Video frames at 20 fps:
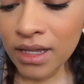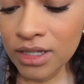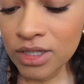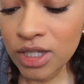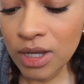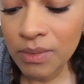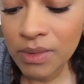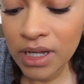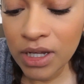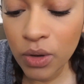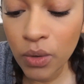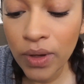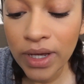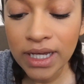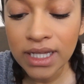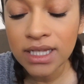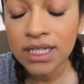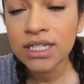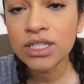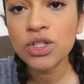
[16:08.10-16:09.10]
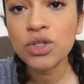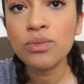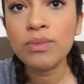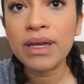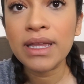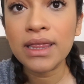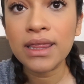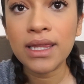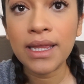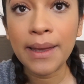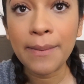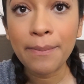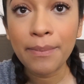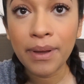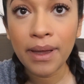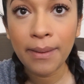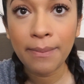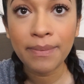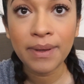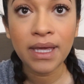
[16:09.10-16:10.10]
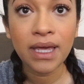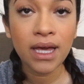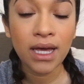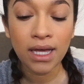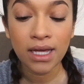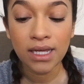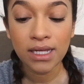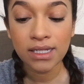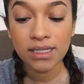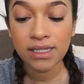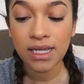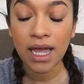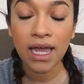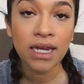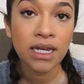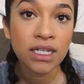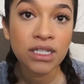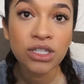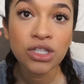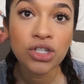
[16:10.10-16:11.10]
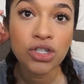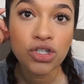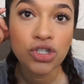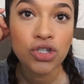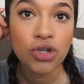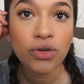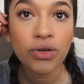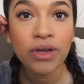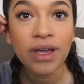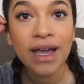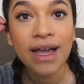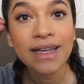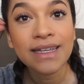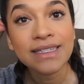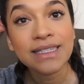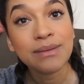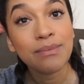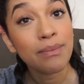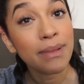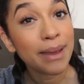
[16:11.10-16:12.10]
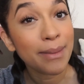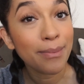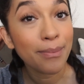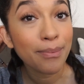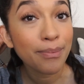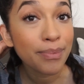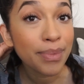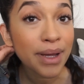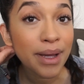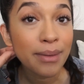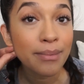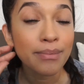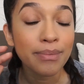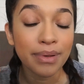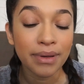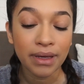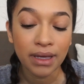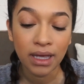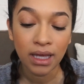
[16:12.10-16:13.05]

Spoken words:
So I'm going to quickly do my lip because I need to show you guys my bump.